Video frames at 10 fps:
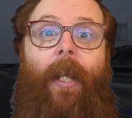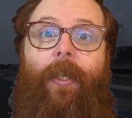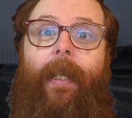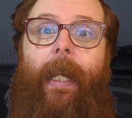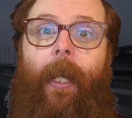
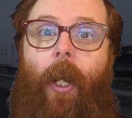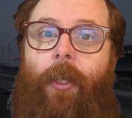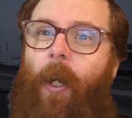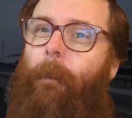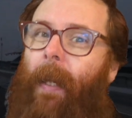as the year
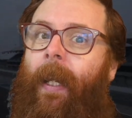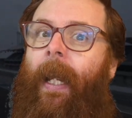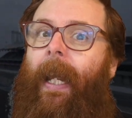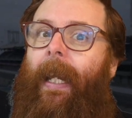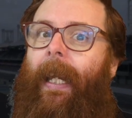goes on. But
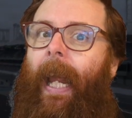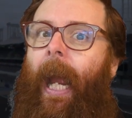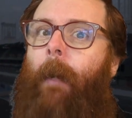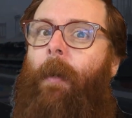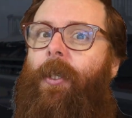
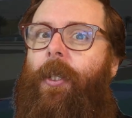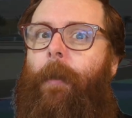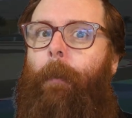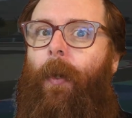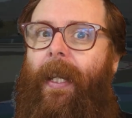how much does
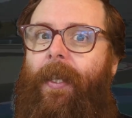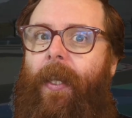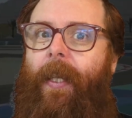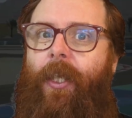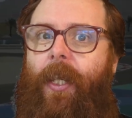it put
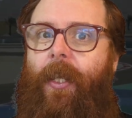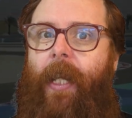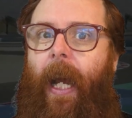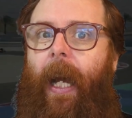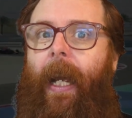into this year's
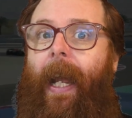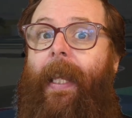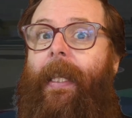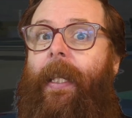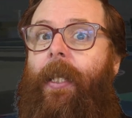car
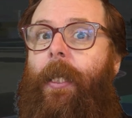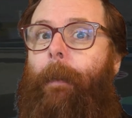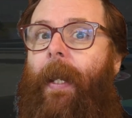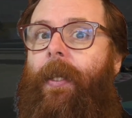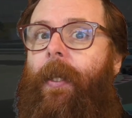at the
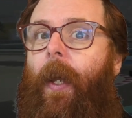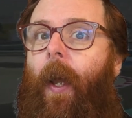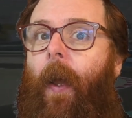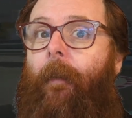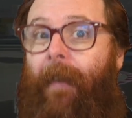expense
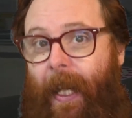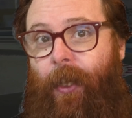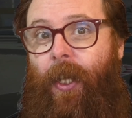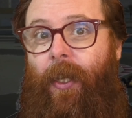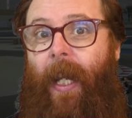of
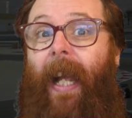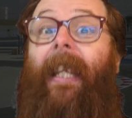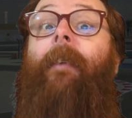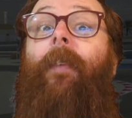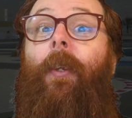next year's car,
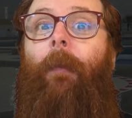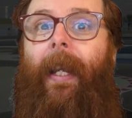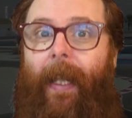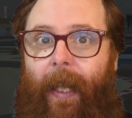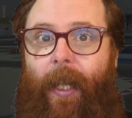given the
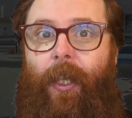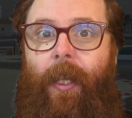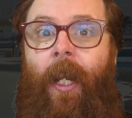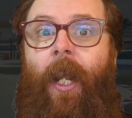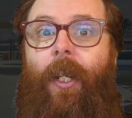
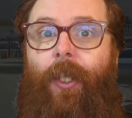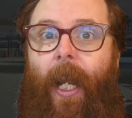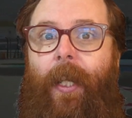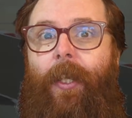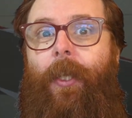regulation
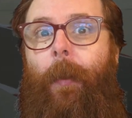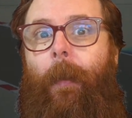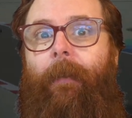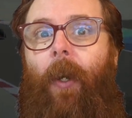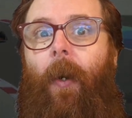changes that
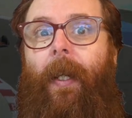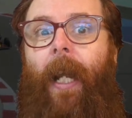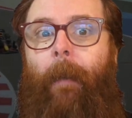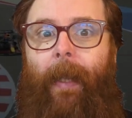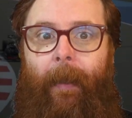we've got
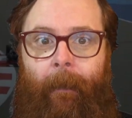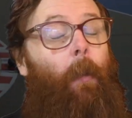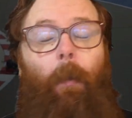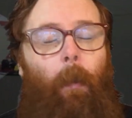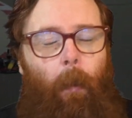coming?
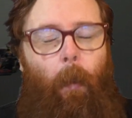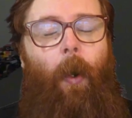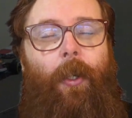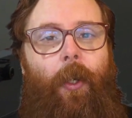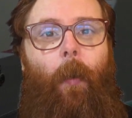So
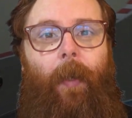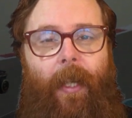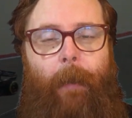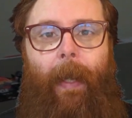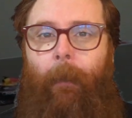what does all
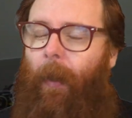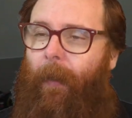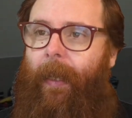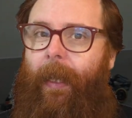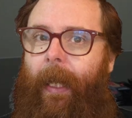this mean?
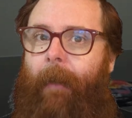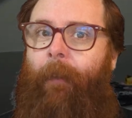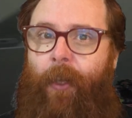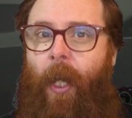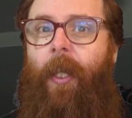Well, if
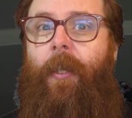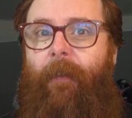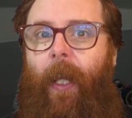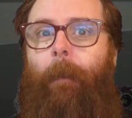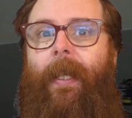we turn the
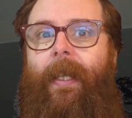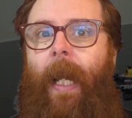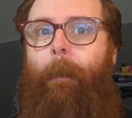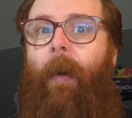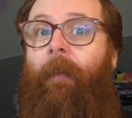development
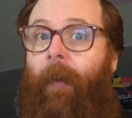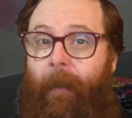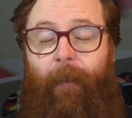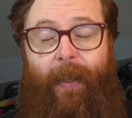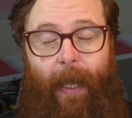tap off for
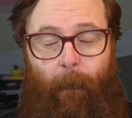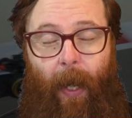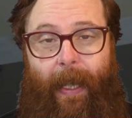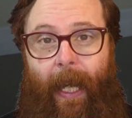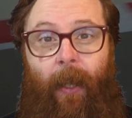every team
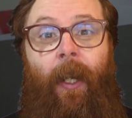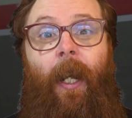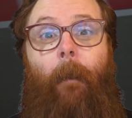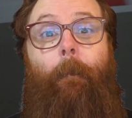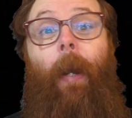right now,
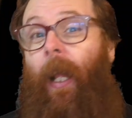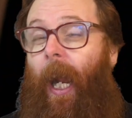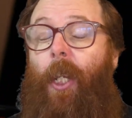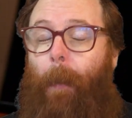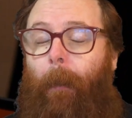
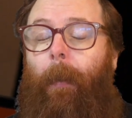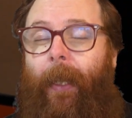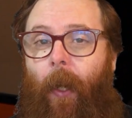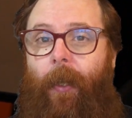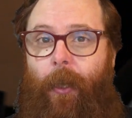McLaren's probably
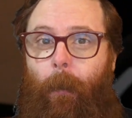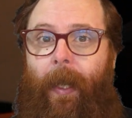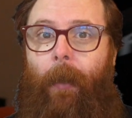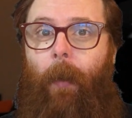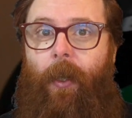going to
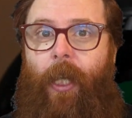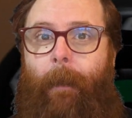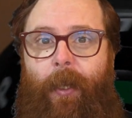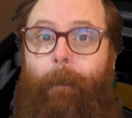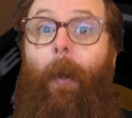win the World
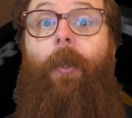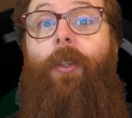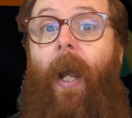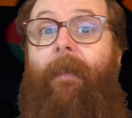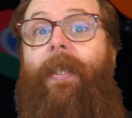Championship, both
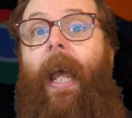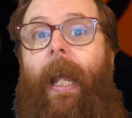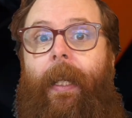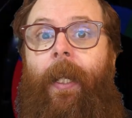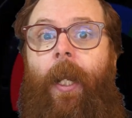drivers
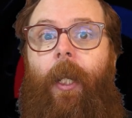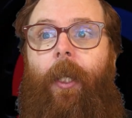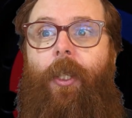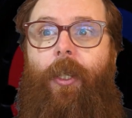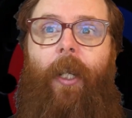and
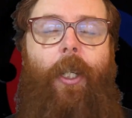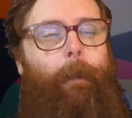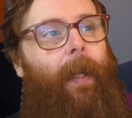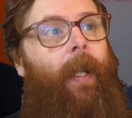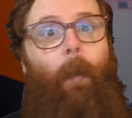constructors.
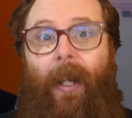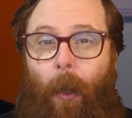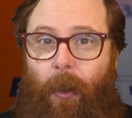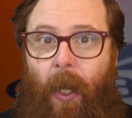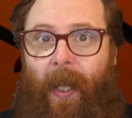But we're
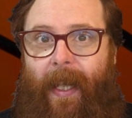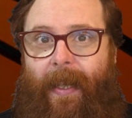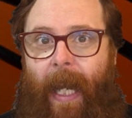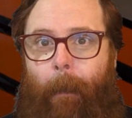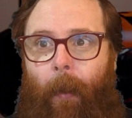not turning the
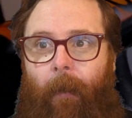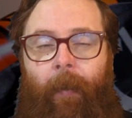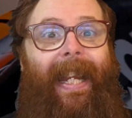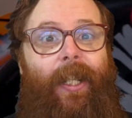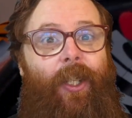tap
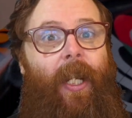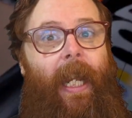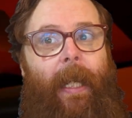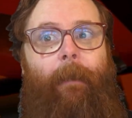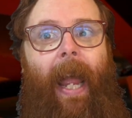off. Each
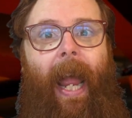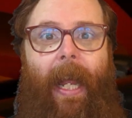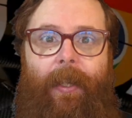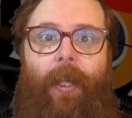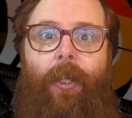team
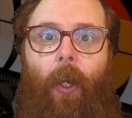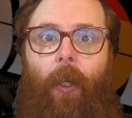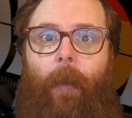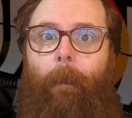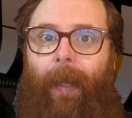has its
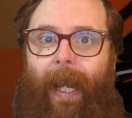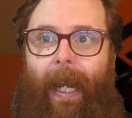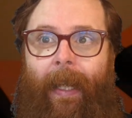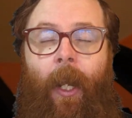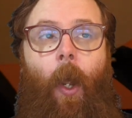own
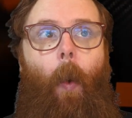plan.